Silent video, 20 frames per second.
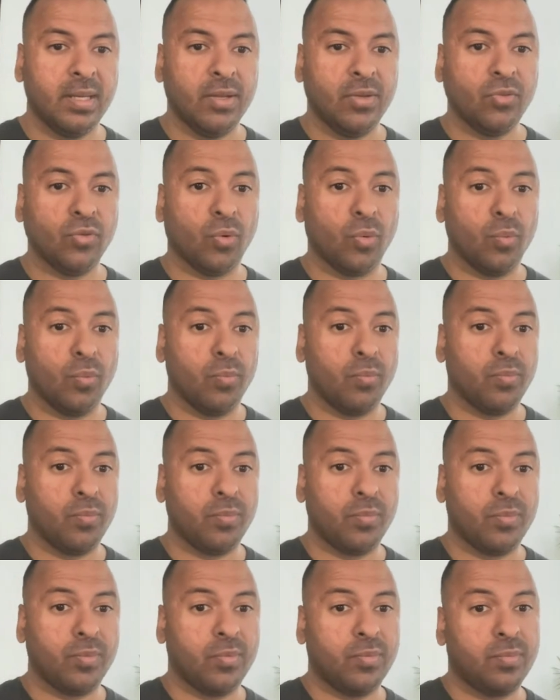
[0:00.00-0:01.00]
So
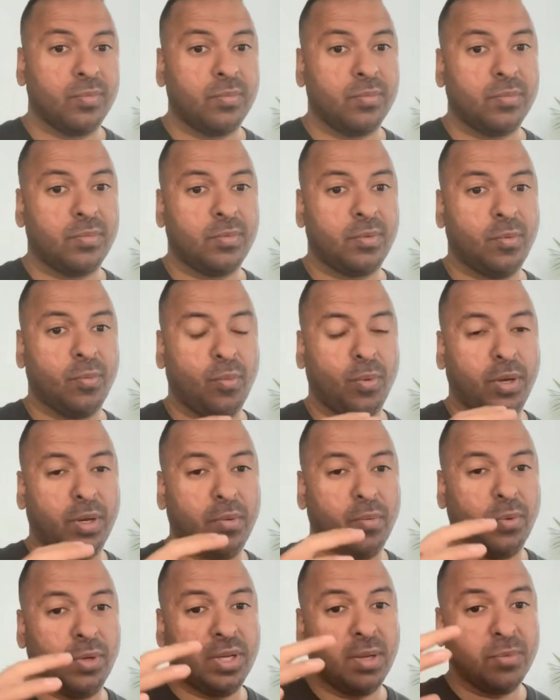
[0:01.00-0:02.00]
when
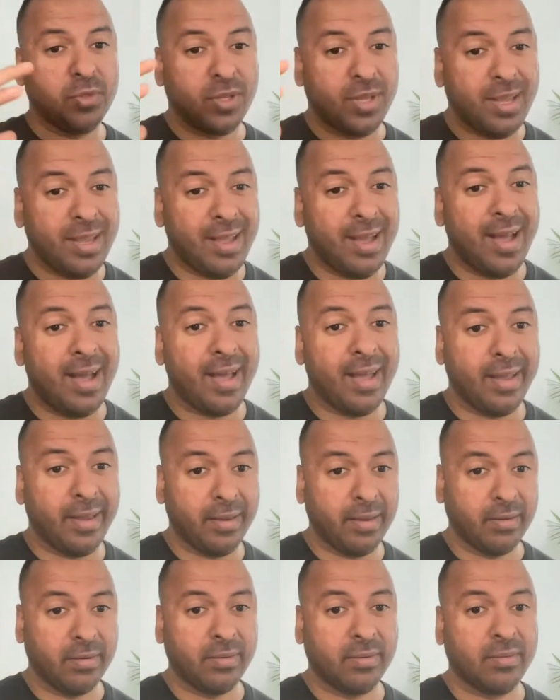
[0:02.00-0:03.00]
it comes to AI,